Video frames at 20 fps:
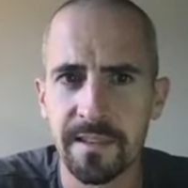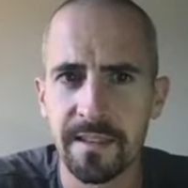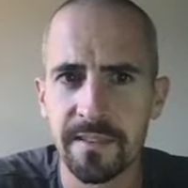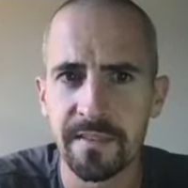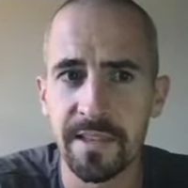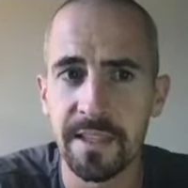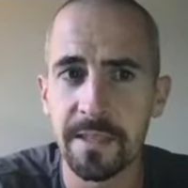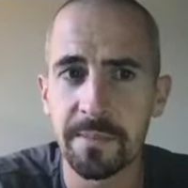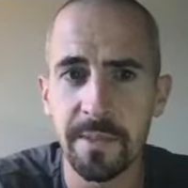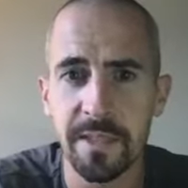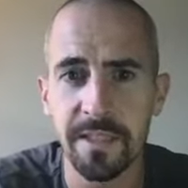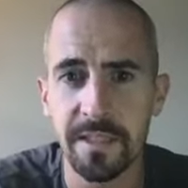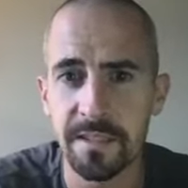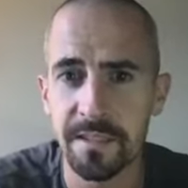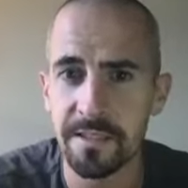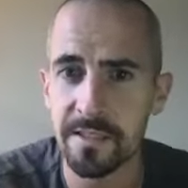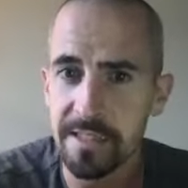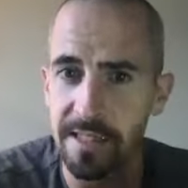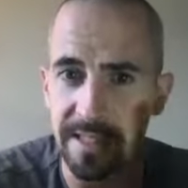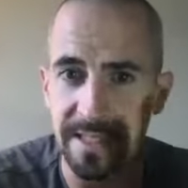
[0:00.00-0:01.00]
if anybody
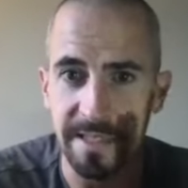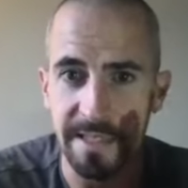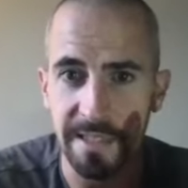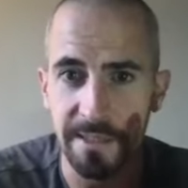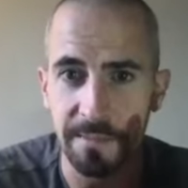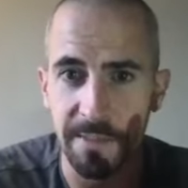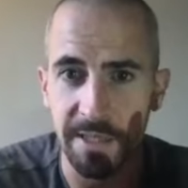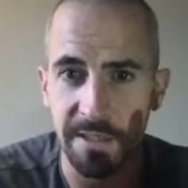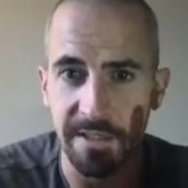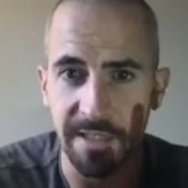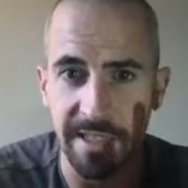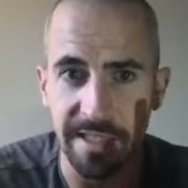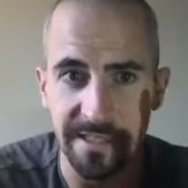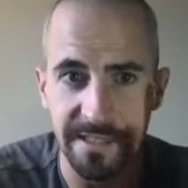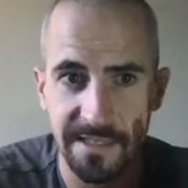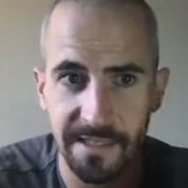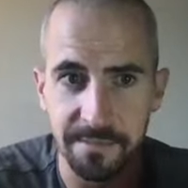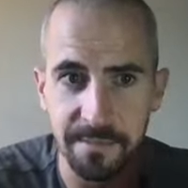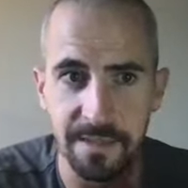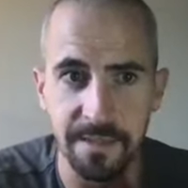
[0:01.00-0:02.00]
knows anything about that,
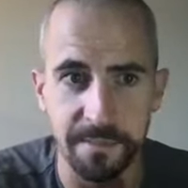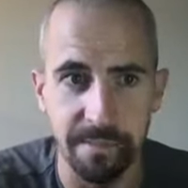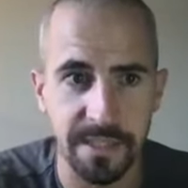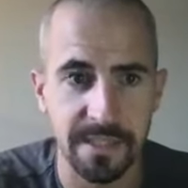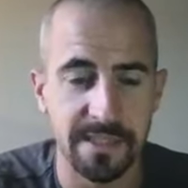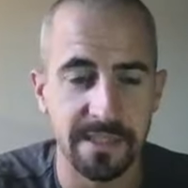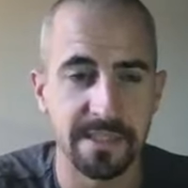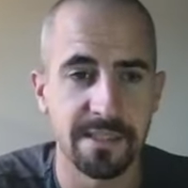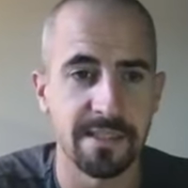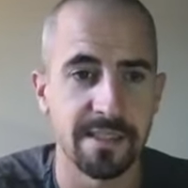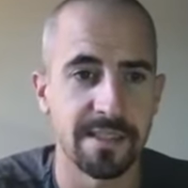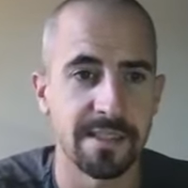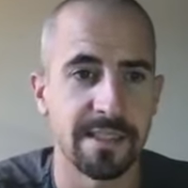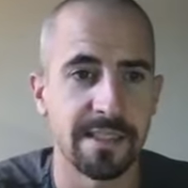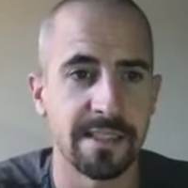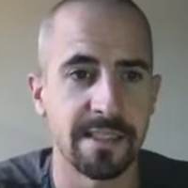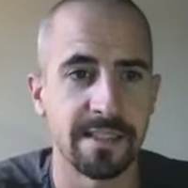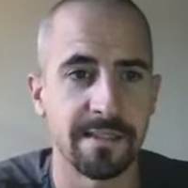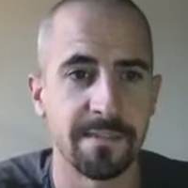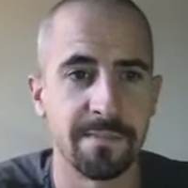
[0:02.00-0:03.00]
send me a message because
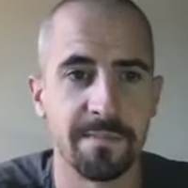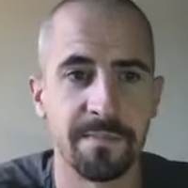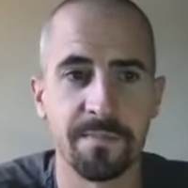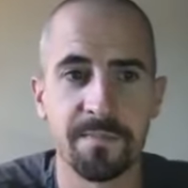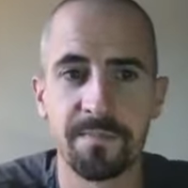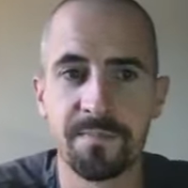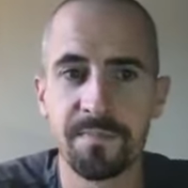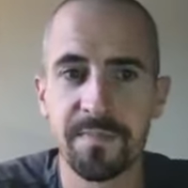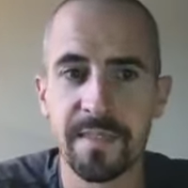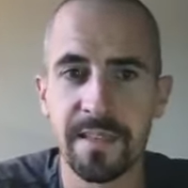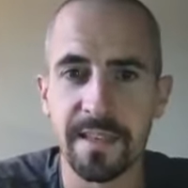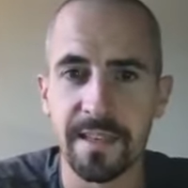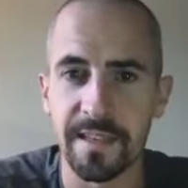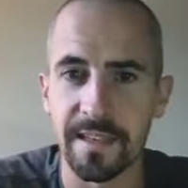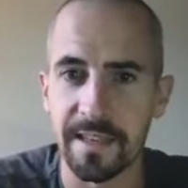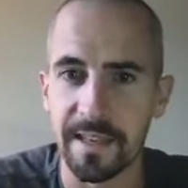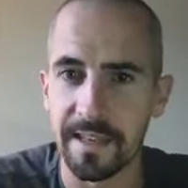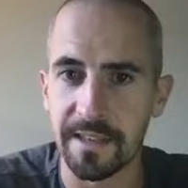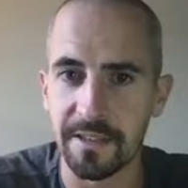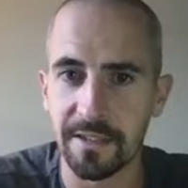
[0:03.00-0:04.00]
I,
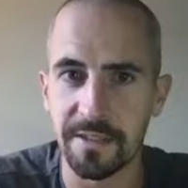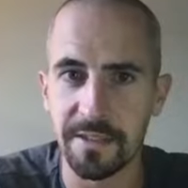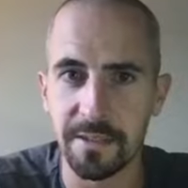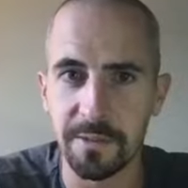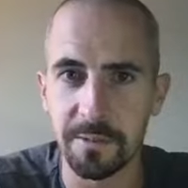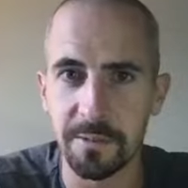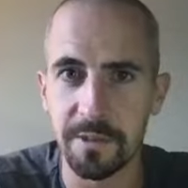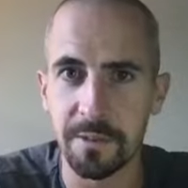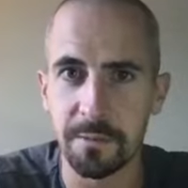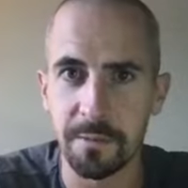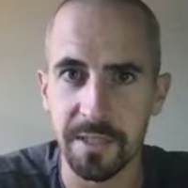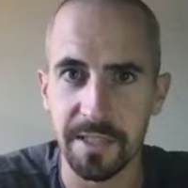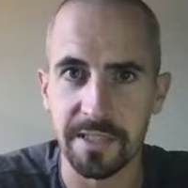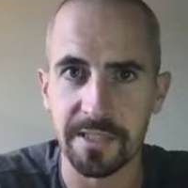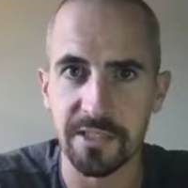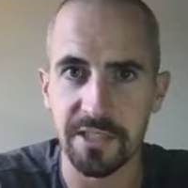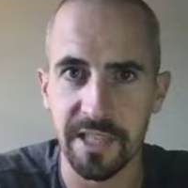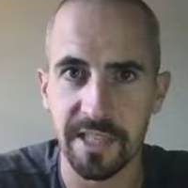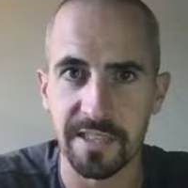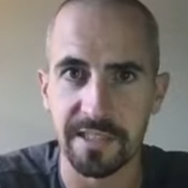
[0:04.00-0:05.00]
I, I could do with a winter
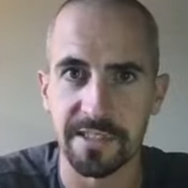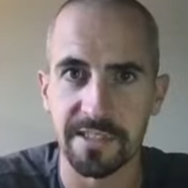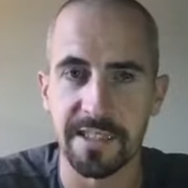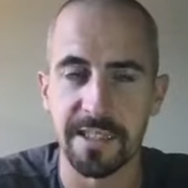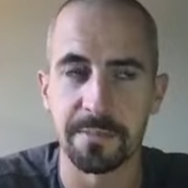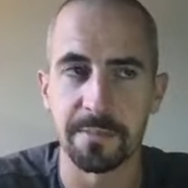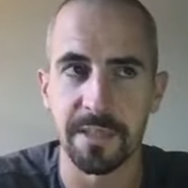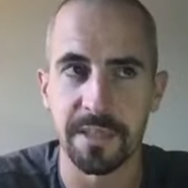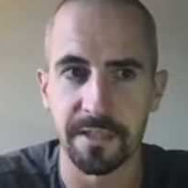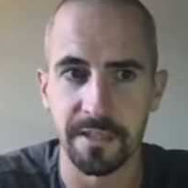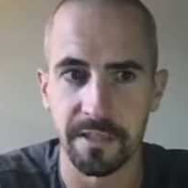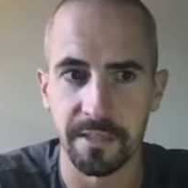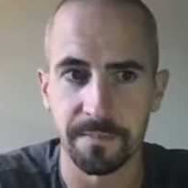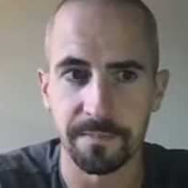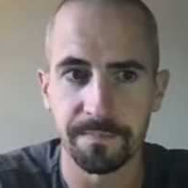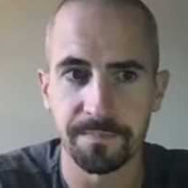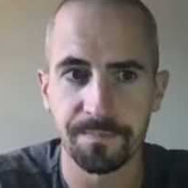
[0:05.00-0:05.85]
challenge. That'd be good.